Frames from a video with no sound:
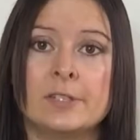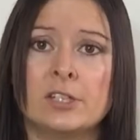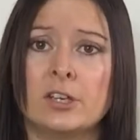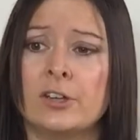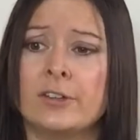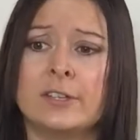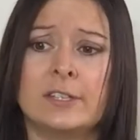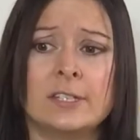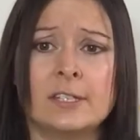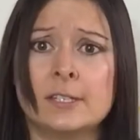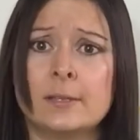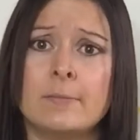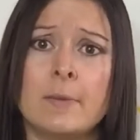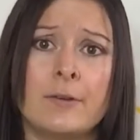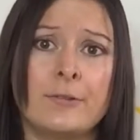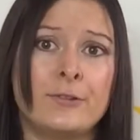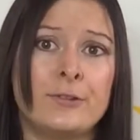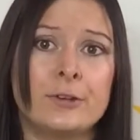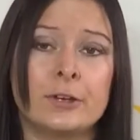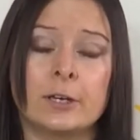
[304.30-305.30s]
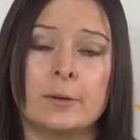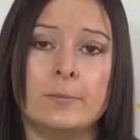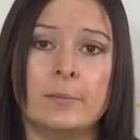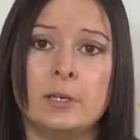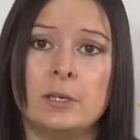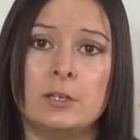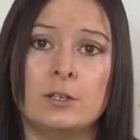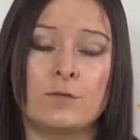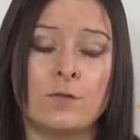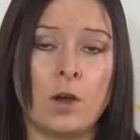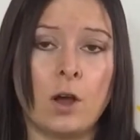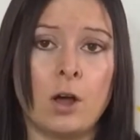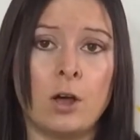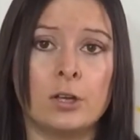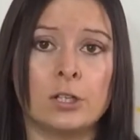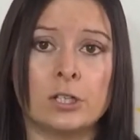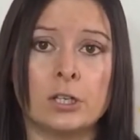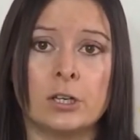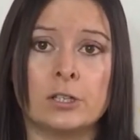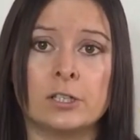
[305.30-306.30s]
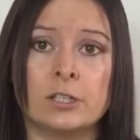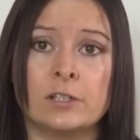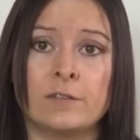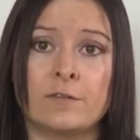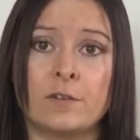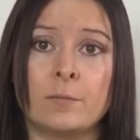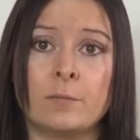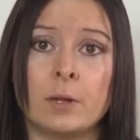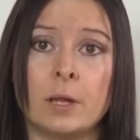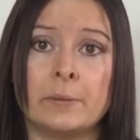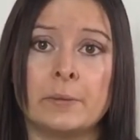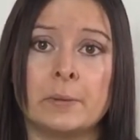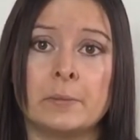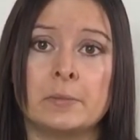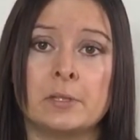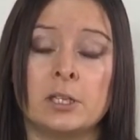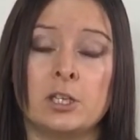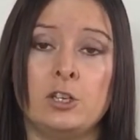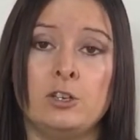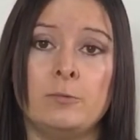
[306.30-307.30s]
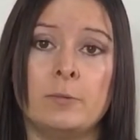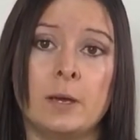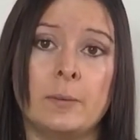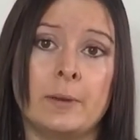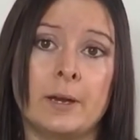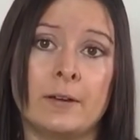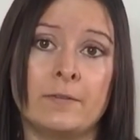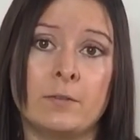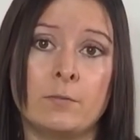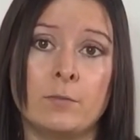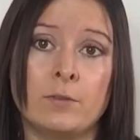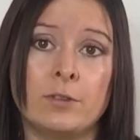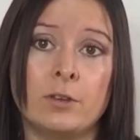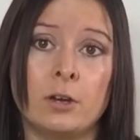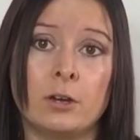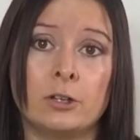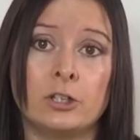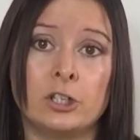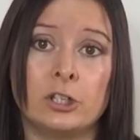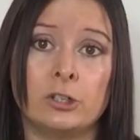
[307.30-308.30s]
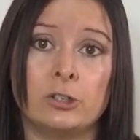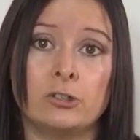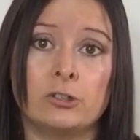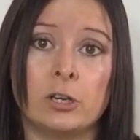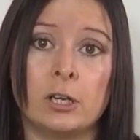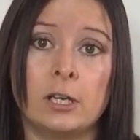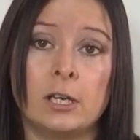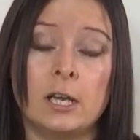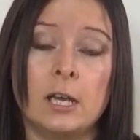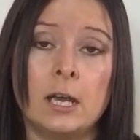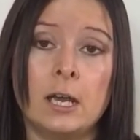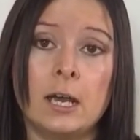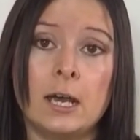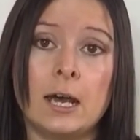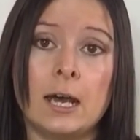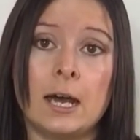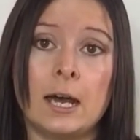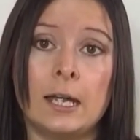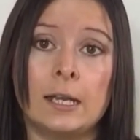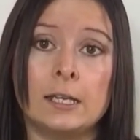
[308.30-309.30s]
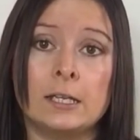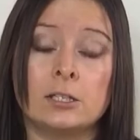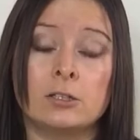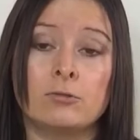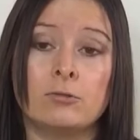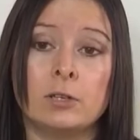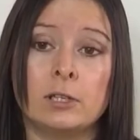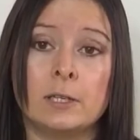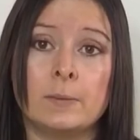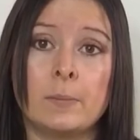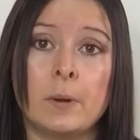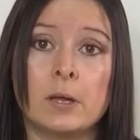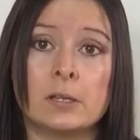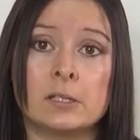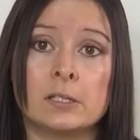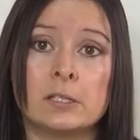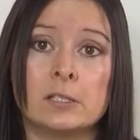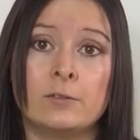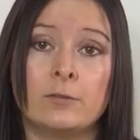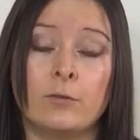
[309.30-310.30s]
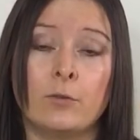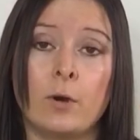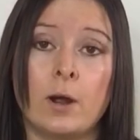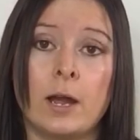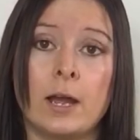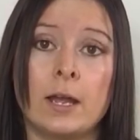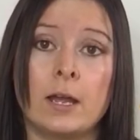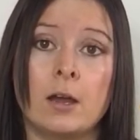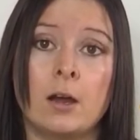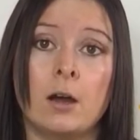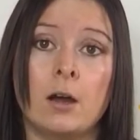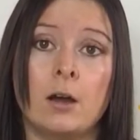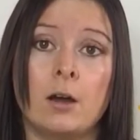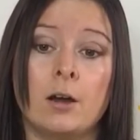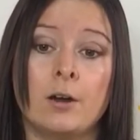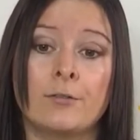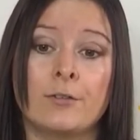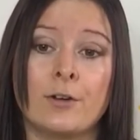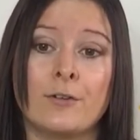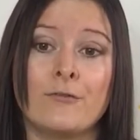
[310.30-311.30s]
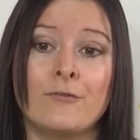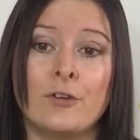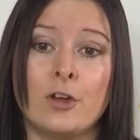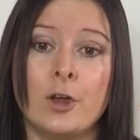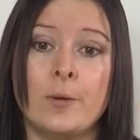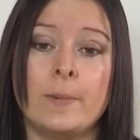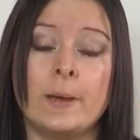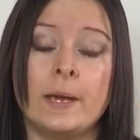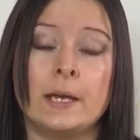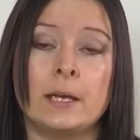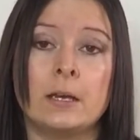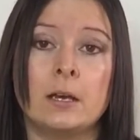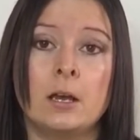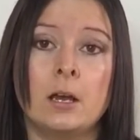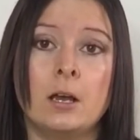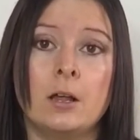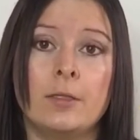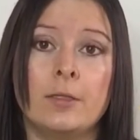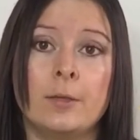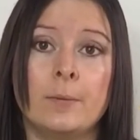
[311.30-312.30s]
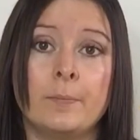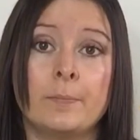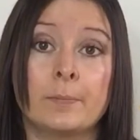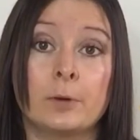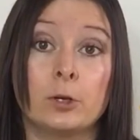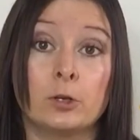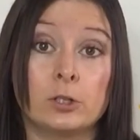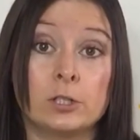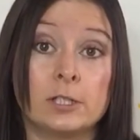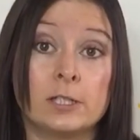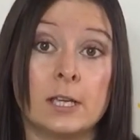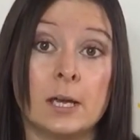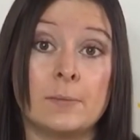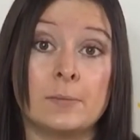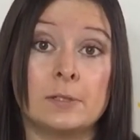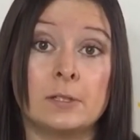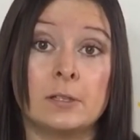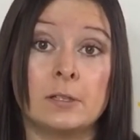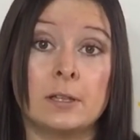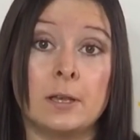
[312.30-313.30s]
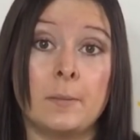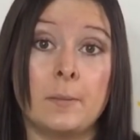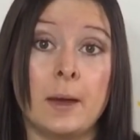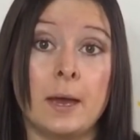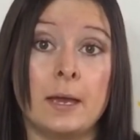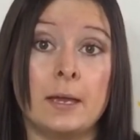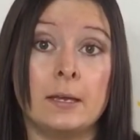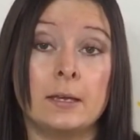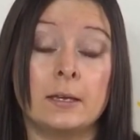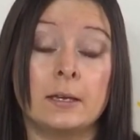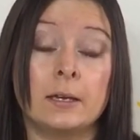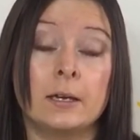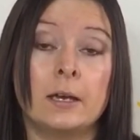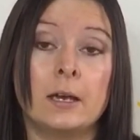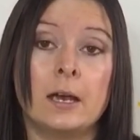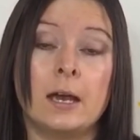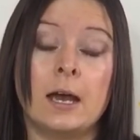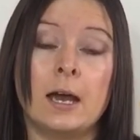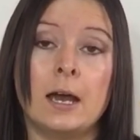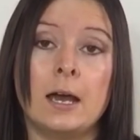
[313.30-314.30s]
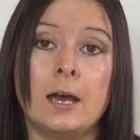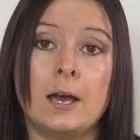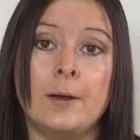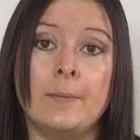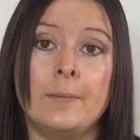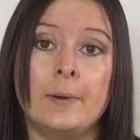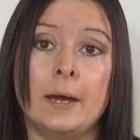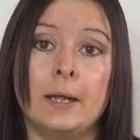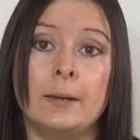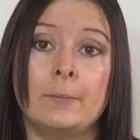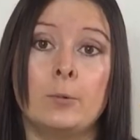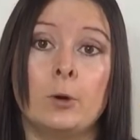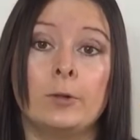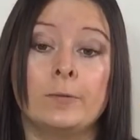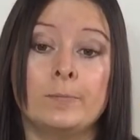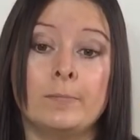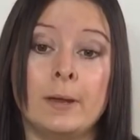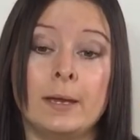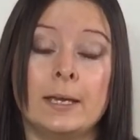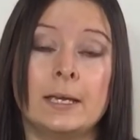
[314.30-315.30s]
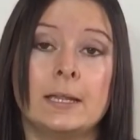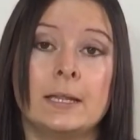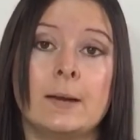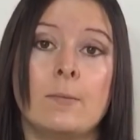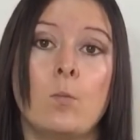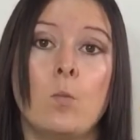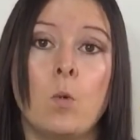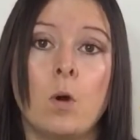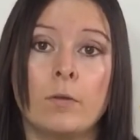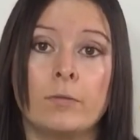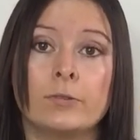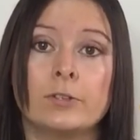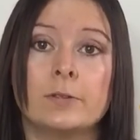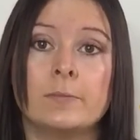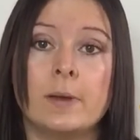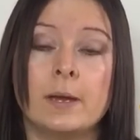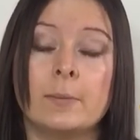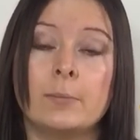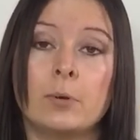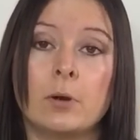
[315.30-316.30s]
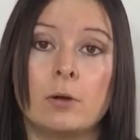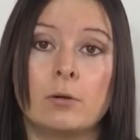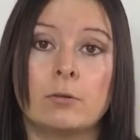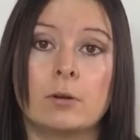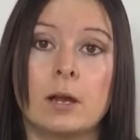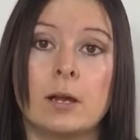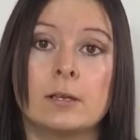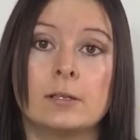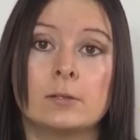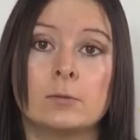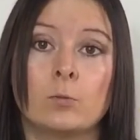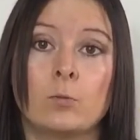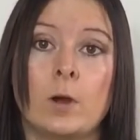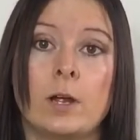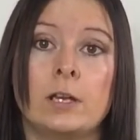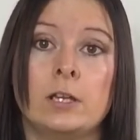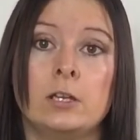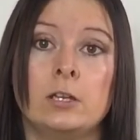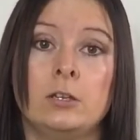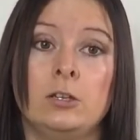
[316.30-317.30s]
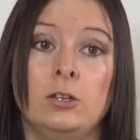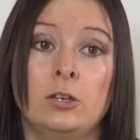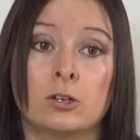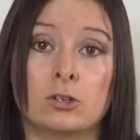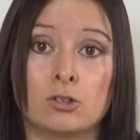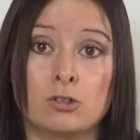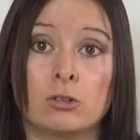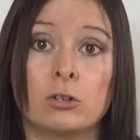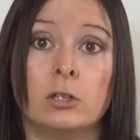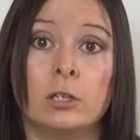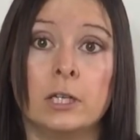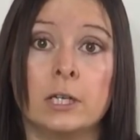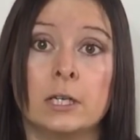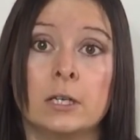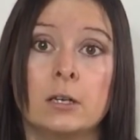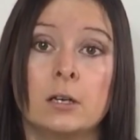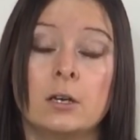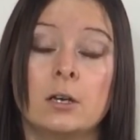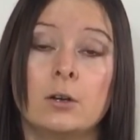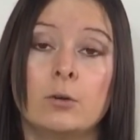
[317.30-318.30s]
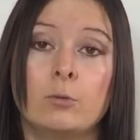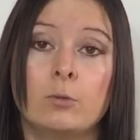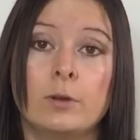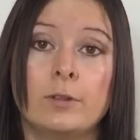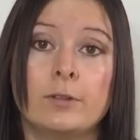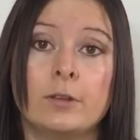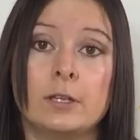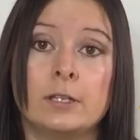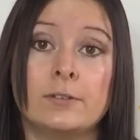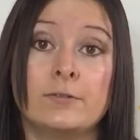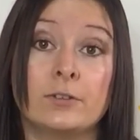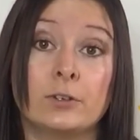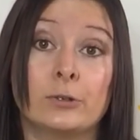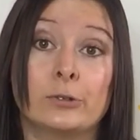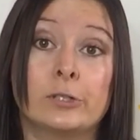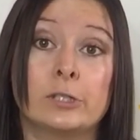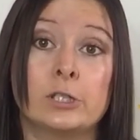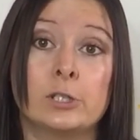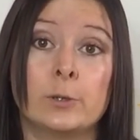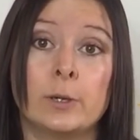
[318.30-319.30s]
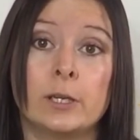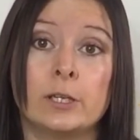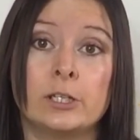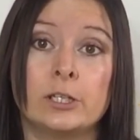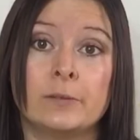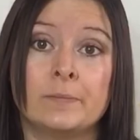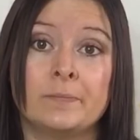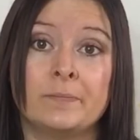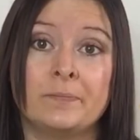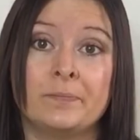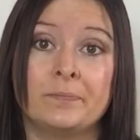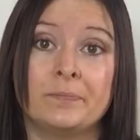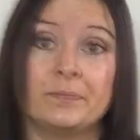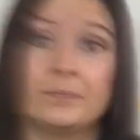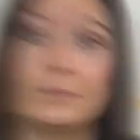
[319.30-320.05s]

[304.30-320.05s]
So this is a method that can be used for all sorts of different problems that you may be having with your children, and it's a really positive way of affirming the good steps that they make, and making them want to make progress when you're struggling with a difficult situation.